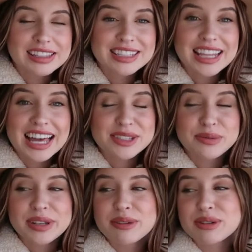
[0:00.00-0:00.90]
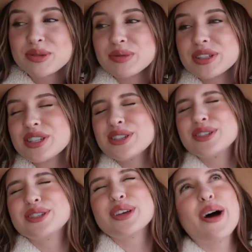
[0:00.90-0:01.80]
this last week, which was
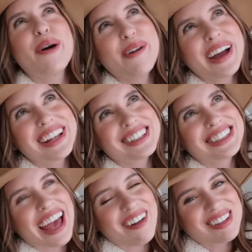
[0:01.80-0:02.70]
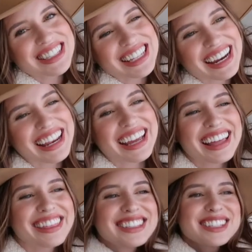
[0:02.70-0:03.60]
so
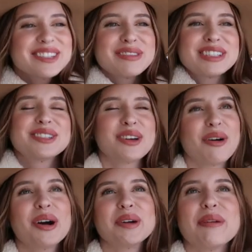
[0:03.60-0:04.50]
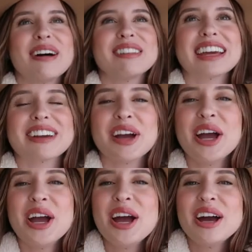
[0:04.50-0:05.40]
devastating. This is what's so hard about like
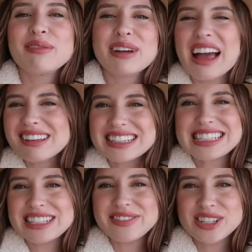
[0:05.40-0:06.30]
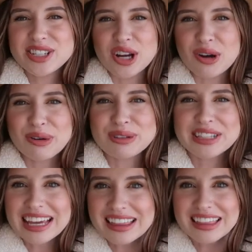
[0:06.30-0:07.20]
reality TV shows
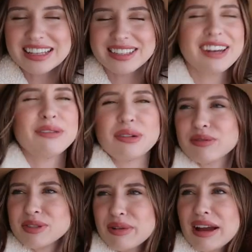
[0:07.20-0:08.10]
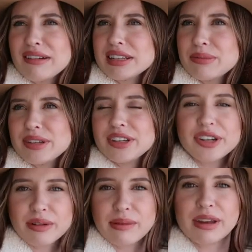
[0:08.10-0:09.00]
like this. I don't know if it's reality, but you
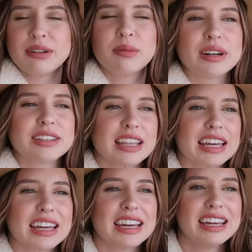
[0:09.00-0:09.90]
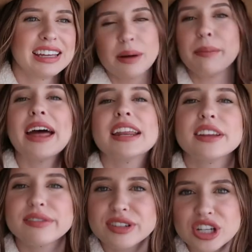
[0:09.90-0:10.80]
know what I mean. When it's like
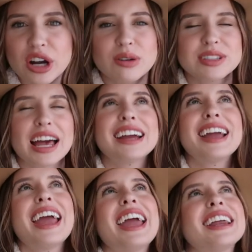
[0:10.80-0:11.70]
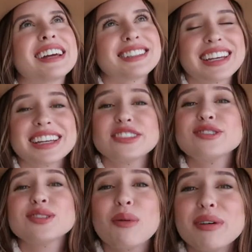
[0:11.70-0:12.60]
competitive shows, I hate it because I get
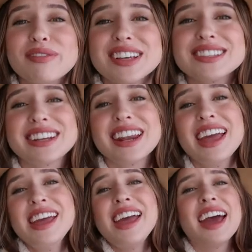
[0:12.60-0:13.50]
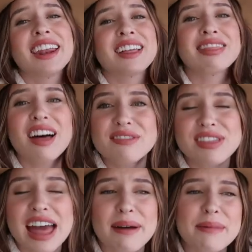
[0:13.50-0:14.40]
so invested and I love
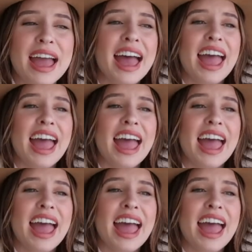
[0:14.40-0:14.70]
them.